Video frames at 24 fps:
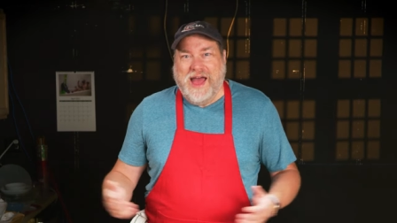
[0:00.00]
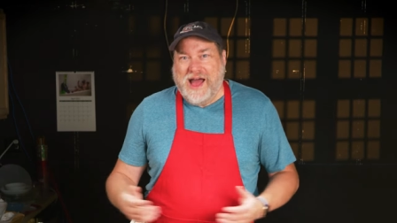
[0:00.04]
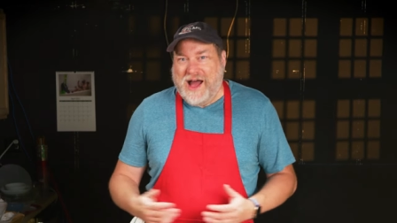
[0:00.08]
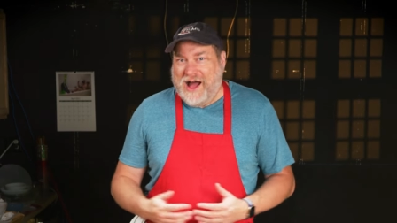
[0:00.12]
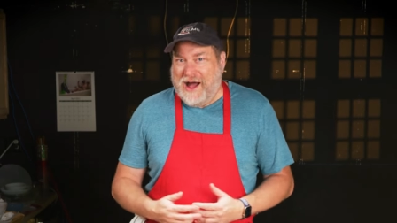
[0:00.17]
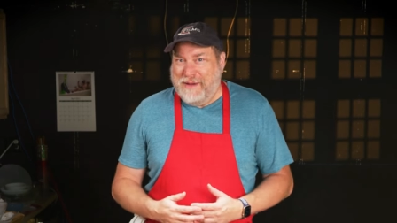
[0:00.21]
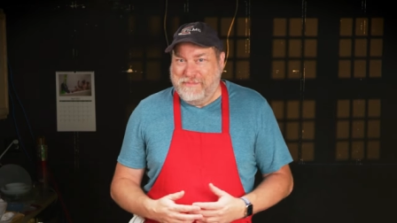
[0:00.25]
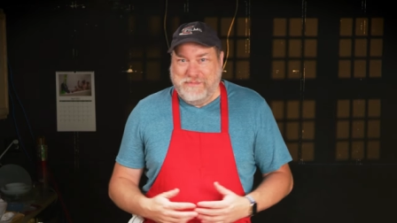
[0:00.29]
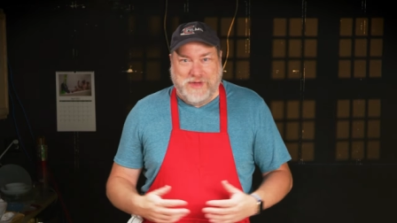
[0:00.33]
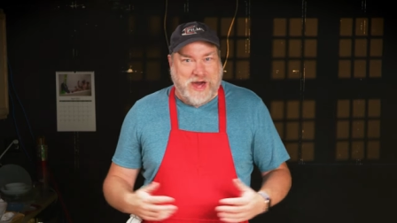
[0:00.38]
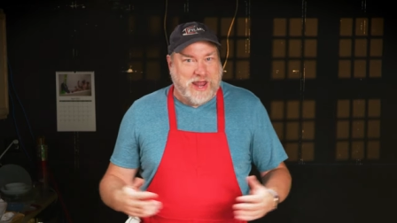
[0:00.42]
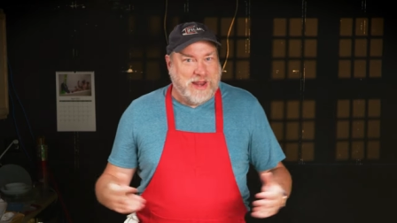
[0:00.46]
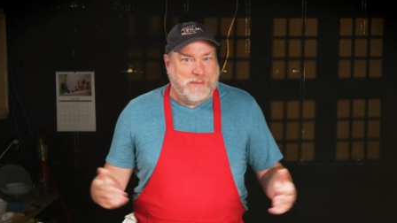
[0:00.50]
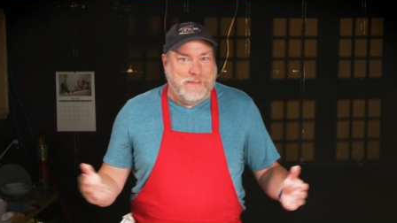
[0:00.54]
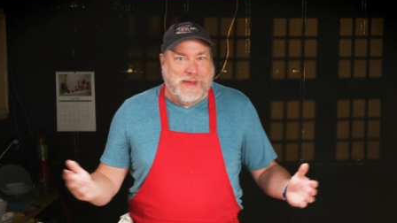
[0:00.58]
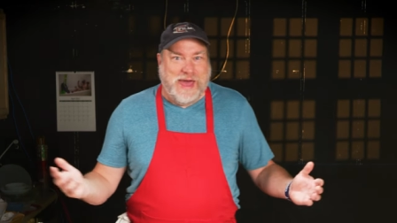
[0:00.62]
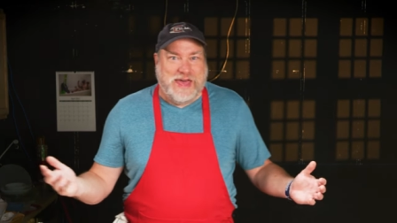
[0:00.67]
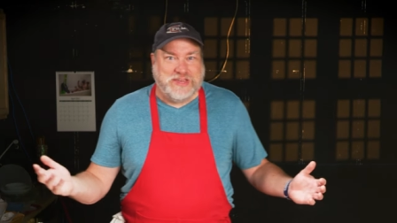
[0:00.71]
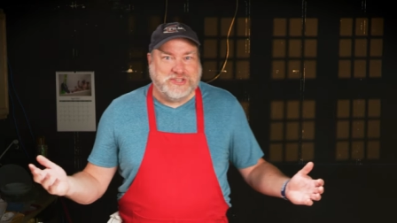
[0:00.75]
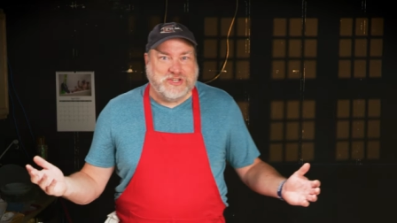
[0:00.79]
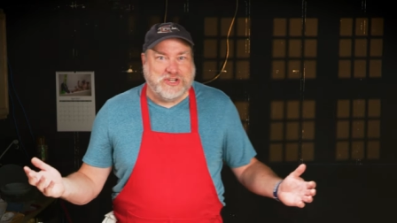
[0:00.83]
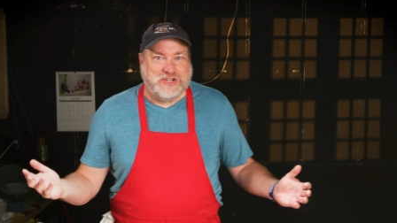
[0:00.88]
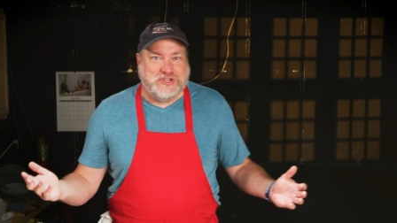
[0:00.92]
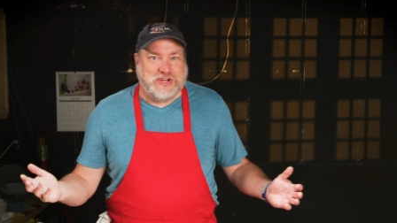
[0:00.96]
I'm not a
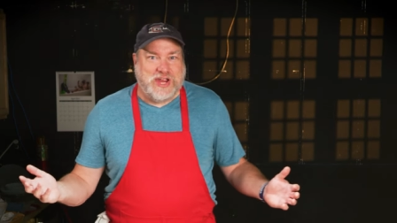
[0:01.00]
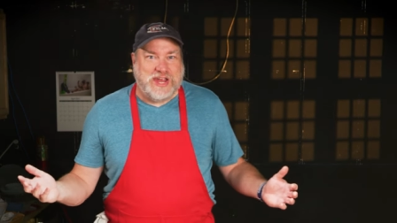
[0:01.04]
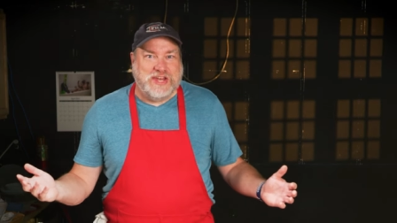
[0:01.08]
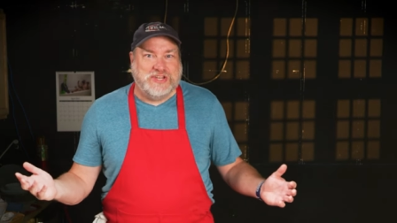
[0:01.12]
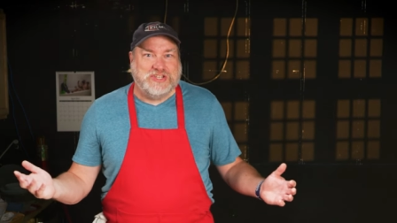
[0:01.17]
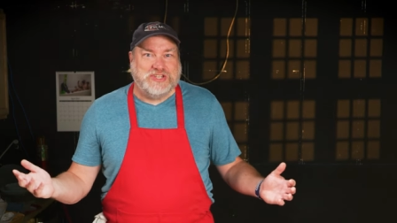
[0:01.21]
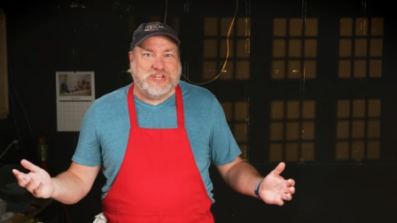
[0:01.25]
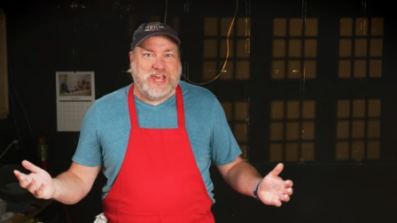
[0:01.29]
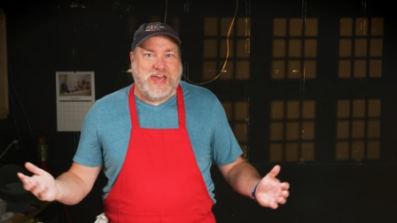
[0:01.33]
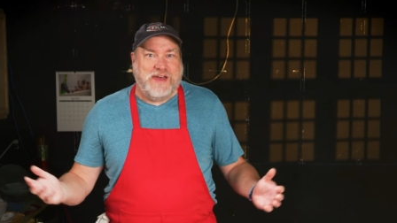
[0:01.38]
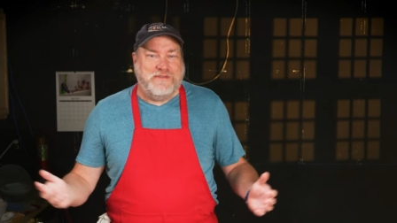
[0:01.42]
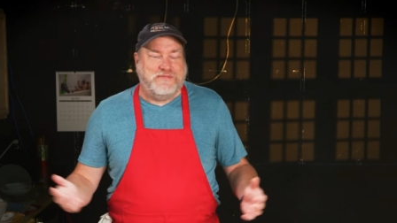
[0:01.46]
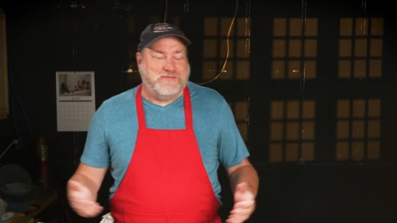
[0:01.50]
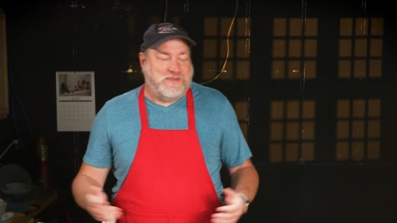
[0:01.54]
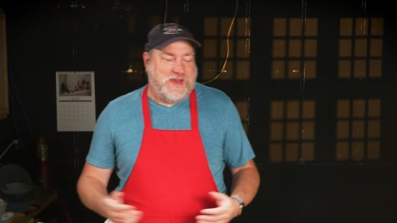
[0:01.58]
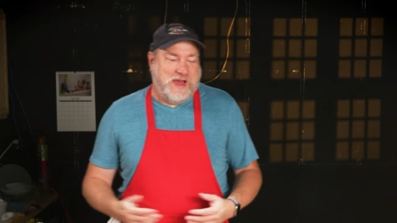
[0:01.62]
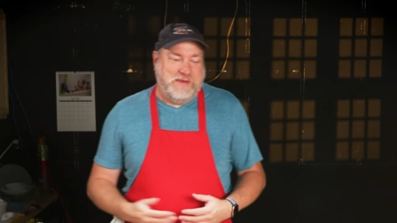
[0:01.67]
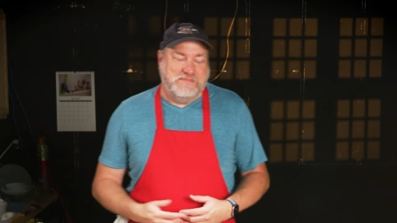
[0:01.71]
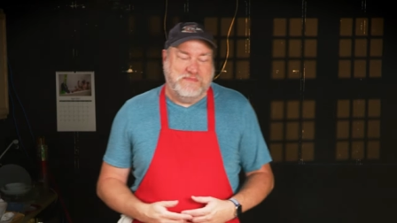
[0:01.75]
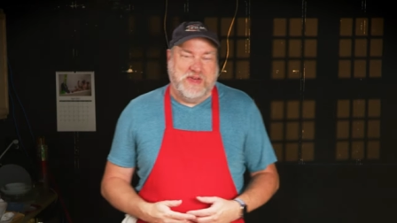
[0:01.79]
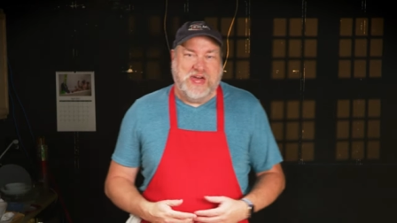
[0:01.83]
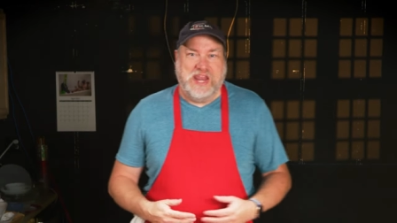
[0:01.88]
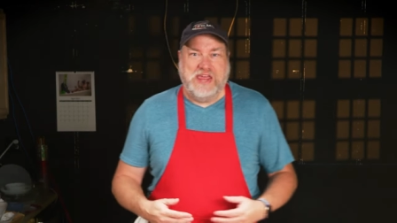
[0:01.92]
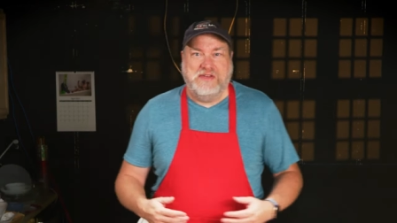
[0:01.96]
master trained chef,
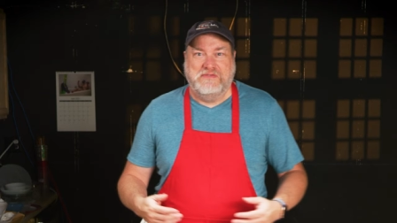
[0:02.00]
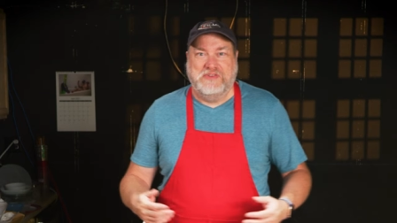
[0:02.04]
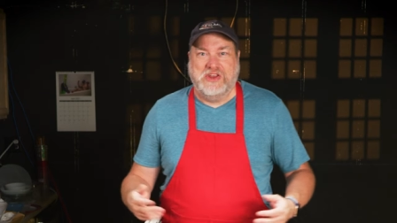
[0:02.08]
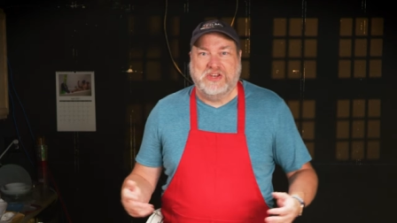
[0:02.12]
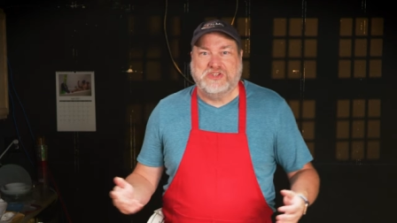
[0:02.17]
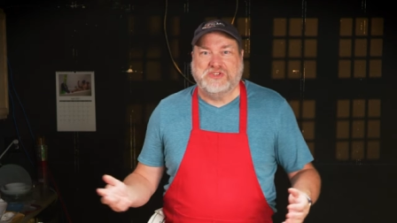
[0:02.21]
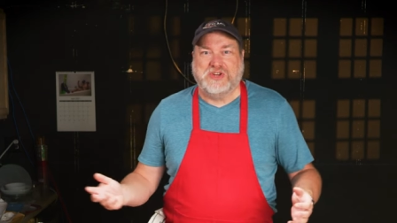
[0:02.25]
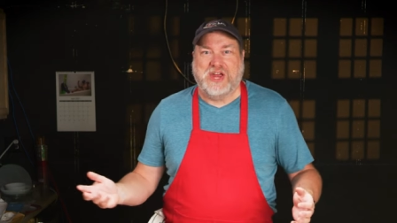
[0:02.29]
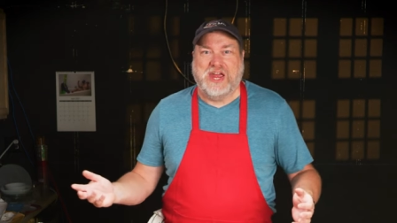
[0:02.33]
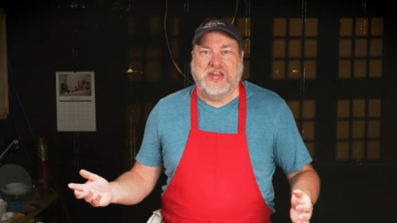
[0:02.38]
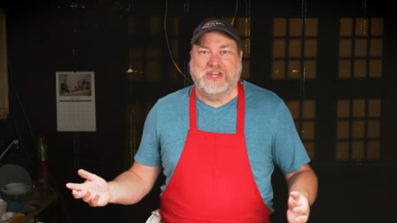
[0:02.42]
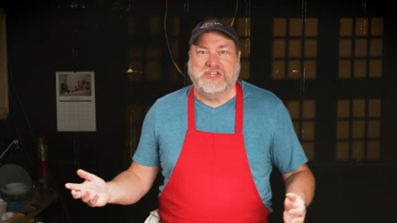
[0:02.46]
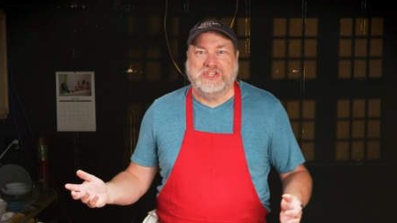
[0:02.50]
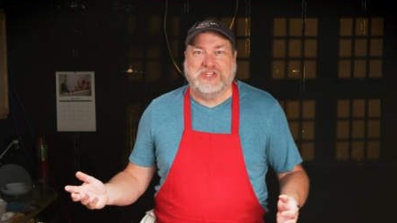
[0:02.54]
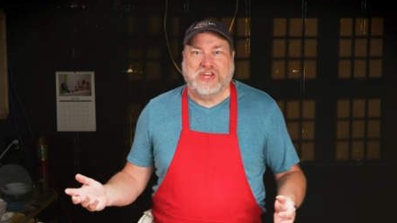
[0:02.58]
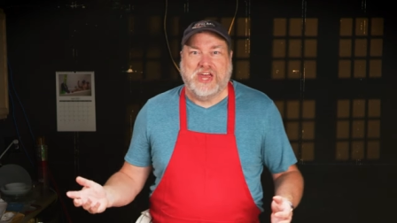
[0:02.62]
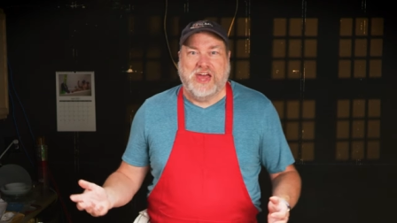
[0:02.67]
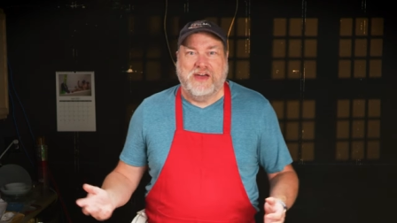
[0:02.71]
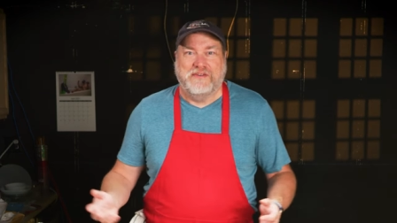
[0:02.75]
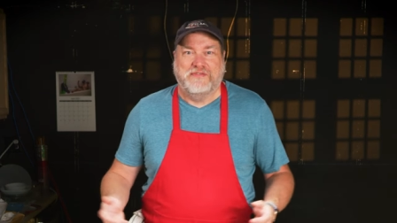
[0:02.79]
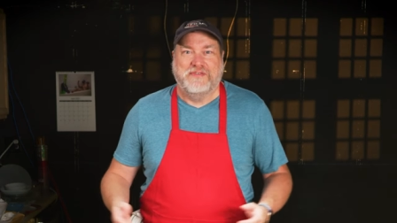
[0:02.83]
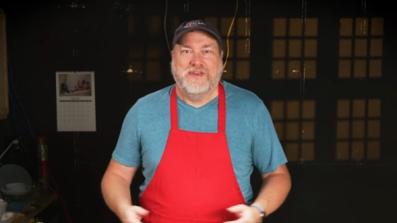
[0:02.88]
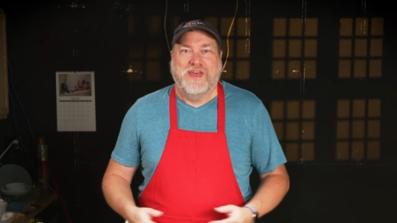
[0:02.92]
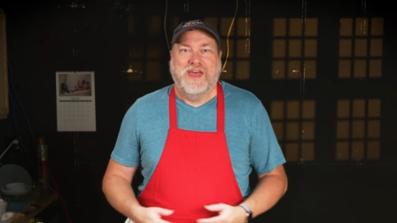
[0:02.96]
I'm not even a trained
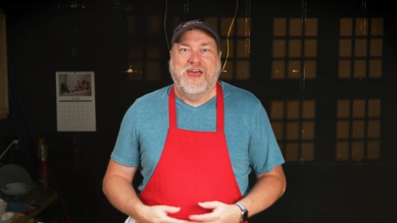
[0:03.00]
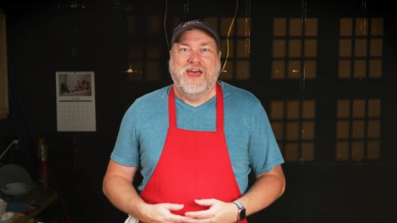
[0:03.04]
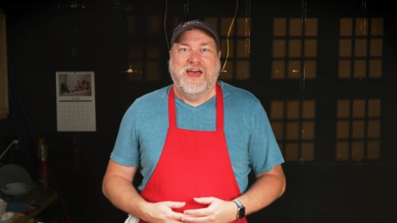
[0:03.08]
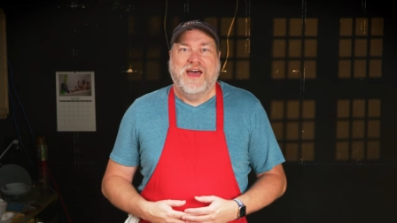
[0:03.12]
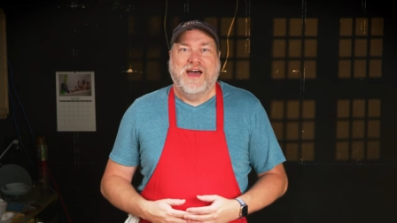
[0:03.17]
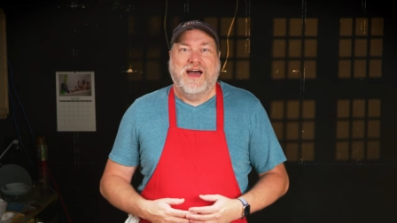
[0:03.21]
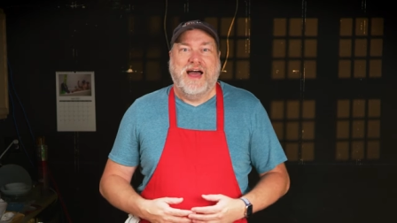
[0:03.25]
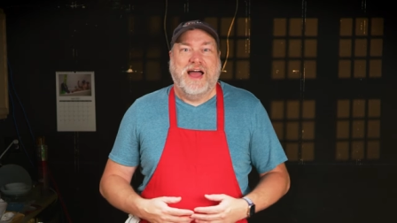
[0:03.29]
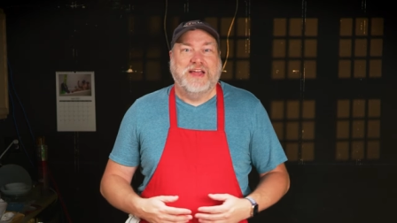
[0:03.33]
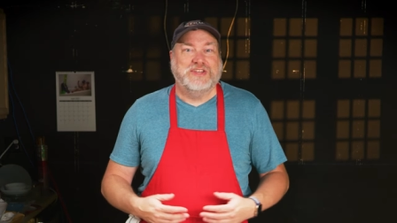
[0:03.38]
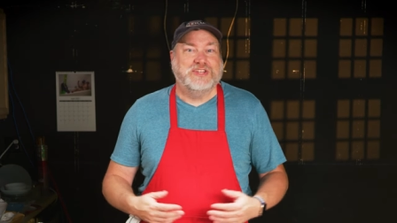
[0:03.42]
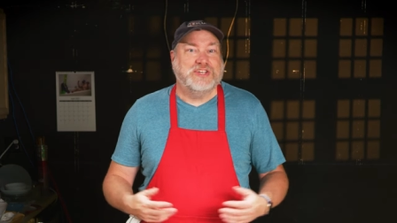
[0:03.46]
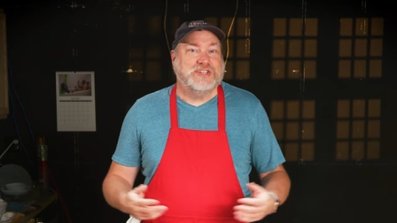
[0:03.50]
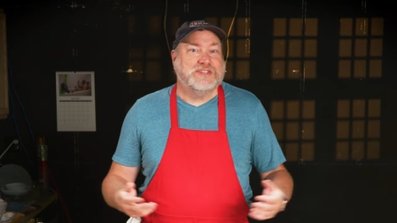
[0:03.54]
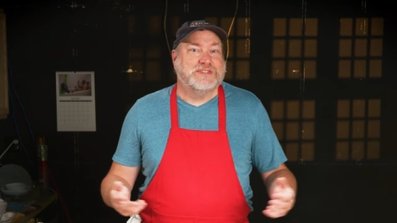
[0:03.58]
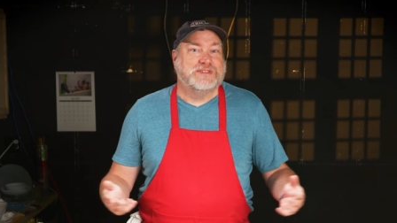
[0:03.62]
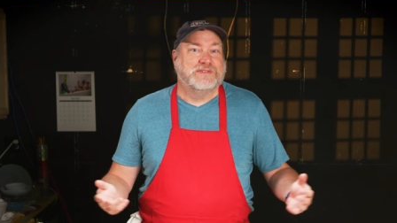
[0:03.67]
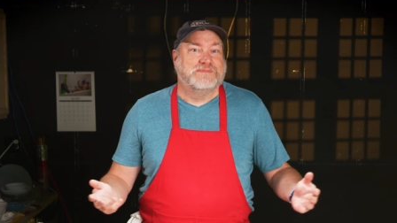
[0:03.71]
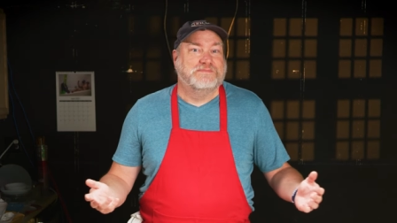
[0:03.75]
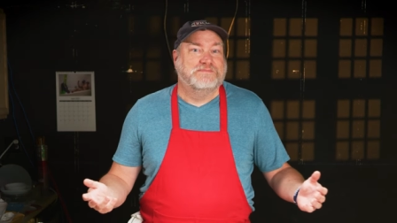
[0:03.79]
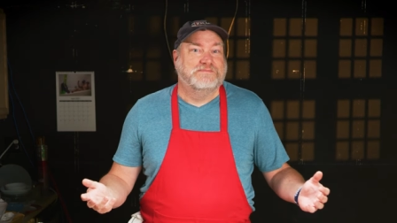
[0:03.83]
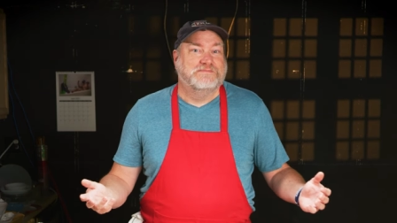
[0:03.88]
chef. I just